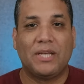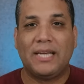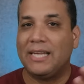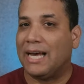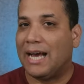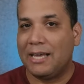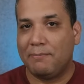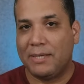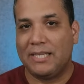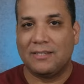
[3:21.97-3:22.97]
an
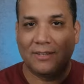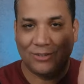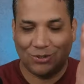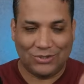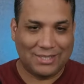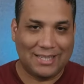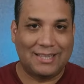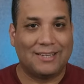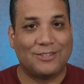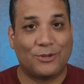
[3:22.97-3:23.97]
eyepiece to see
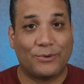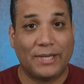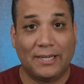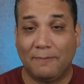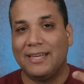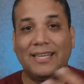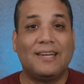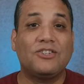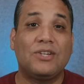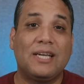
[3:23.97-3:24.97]
the screen. It
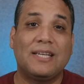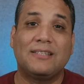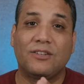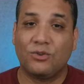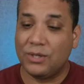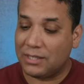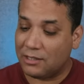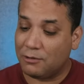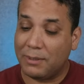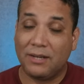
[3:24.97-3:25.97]
actually has a
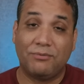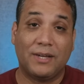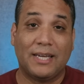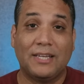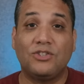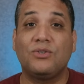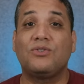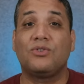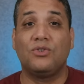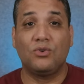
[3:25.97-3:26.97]
3x magnification,
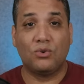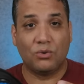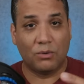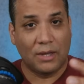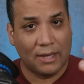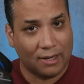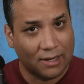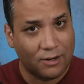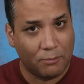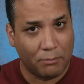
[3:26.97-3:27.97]
so you could
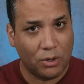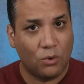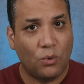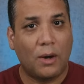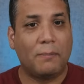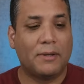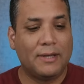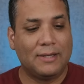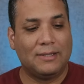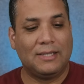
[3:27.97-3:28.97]
kind of blow up
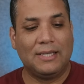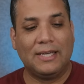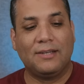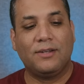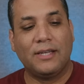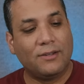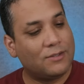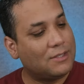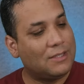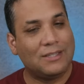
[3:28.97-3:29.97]
the
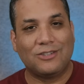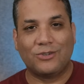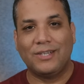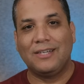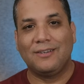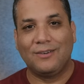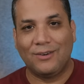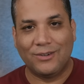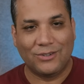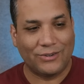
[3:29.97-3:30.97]
LCD screen
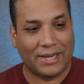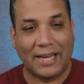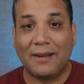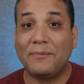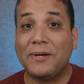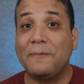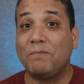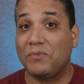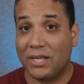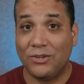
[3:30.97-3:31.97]
on your camera
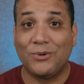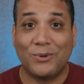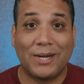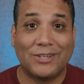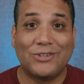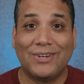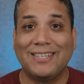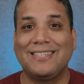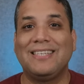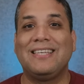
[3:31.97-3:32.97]
and you could actually
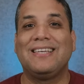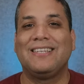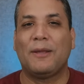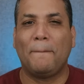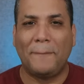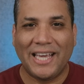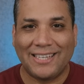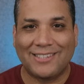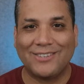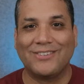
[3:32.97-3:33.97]
see the
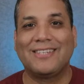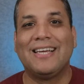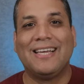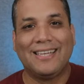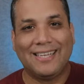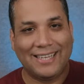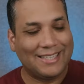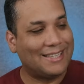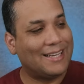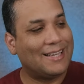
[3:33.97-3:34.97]
pixels
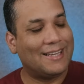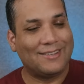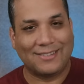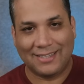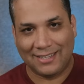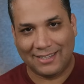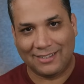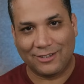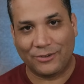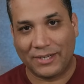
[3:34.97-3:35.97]
in the LCD
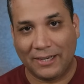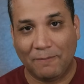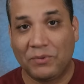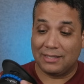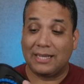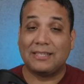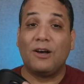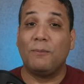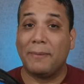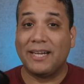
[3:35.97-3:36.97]
screen. That's
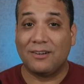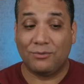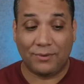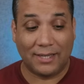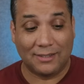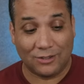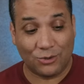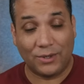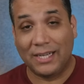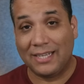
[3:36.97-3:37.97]
how magnified the
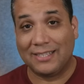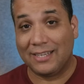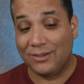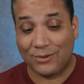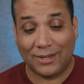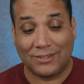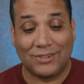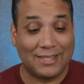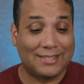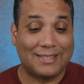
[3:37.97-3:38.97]
screen is, that you could
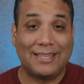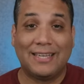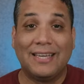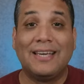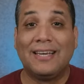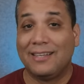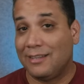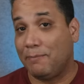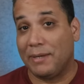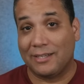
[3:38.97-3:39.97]
actually see
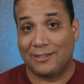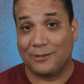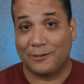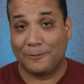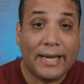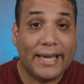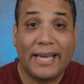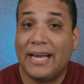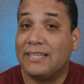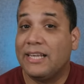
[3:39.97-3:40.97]
the pixels. It
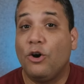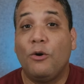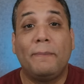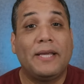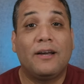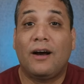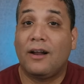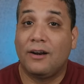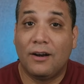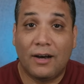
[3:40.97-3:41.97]
has helped me a
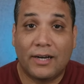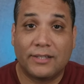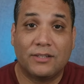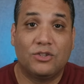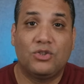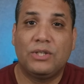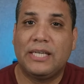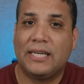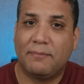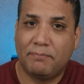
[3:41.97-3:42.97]
lot to
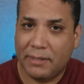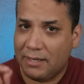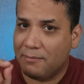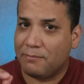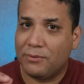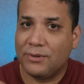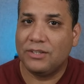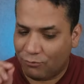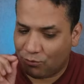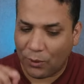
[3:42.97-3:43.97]
get
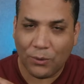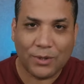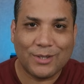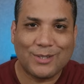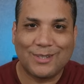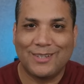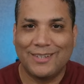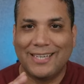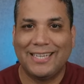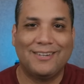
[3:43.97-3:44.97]
pinpoint focus
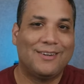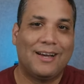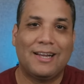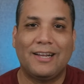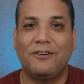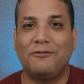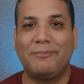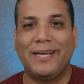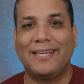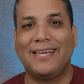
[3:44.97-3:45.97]
in a lot of
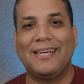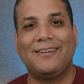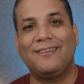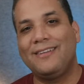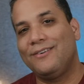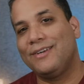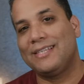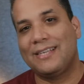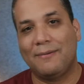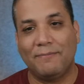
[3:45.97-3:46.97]
my Canon
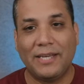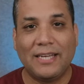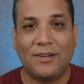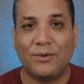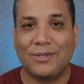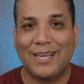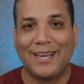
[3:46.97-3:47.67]
EOS M videos.